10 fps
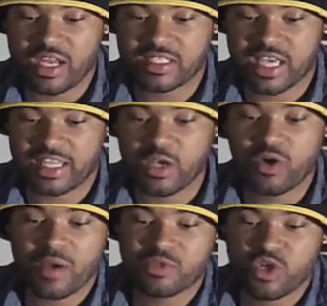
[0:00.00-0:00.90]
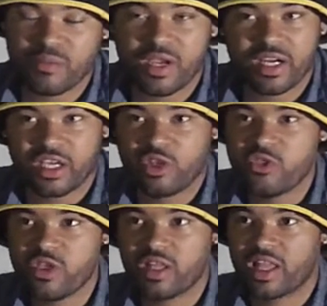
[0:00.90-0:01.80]
It's like they'll come to America and you
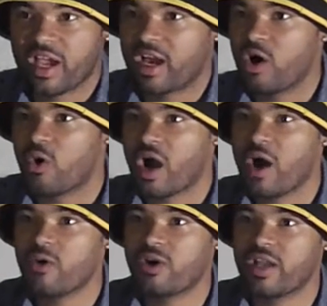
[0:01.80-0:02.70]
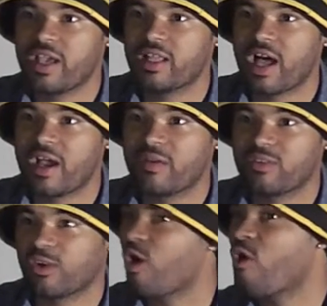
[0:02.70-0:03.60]
think like, oh, how are they, like
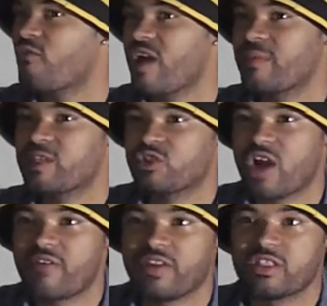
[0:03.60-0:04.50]
their whole family's thriving?